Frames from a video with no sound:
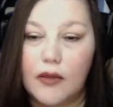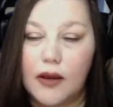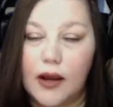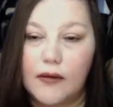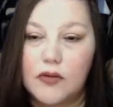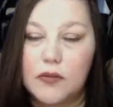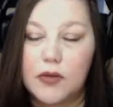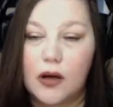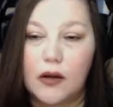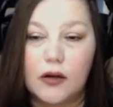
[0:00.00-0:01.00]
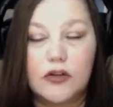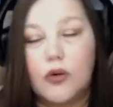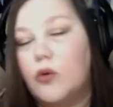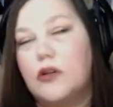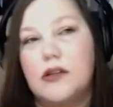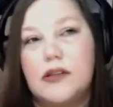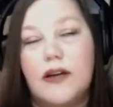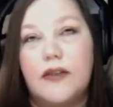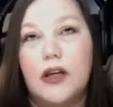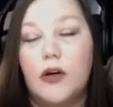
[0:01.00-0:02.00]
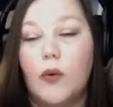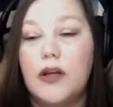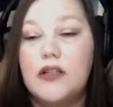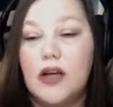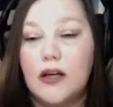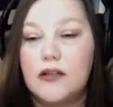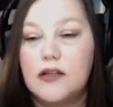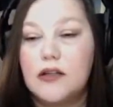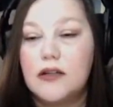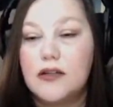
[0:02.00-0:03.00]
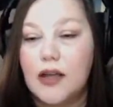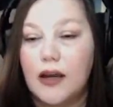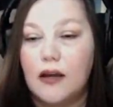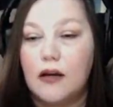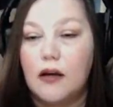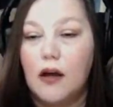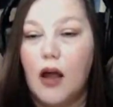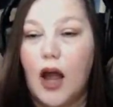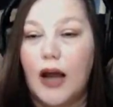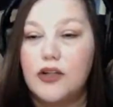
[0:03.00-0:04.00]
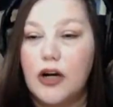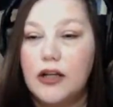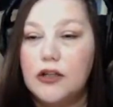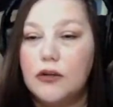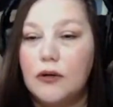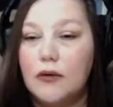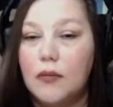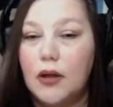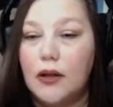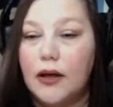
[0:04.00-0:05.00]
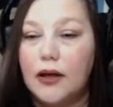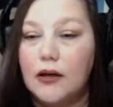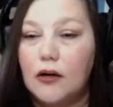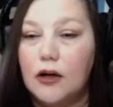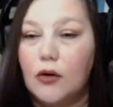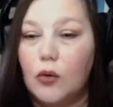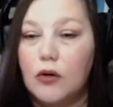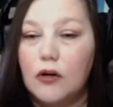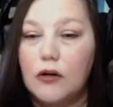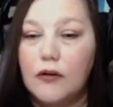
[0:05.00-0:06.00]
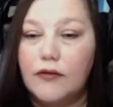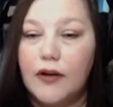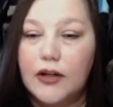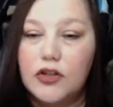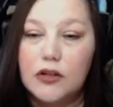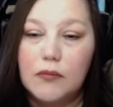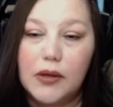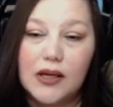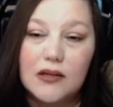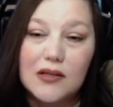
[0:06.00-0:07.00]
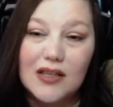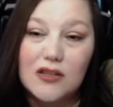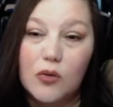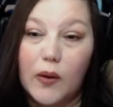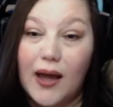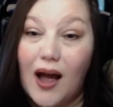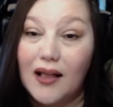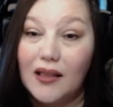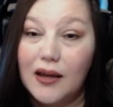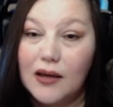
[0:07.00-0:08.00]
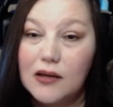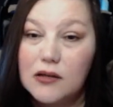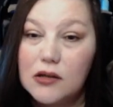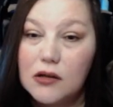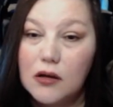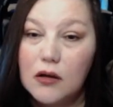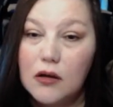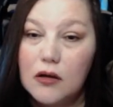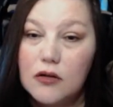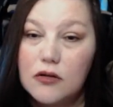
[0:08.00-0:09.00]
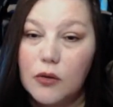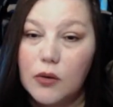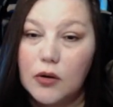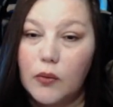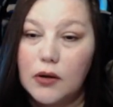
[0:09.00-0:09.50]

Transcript: I think I have some down here. So we're definitely going to want dust, sand. I try to do them like in an order fashion because that's the way I like it. So we're going to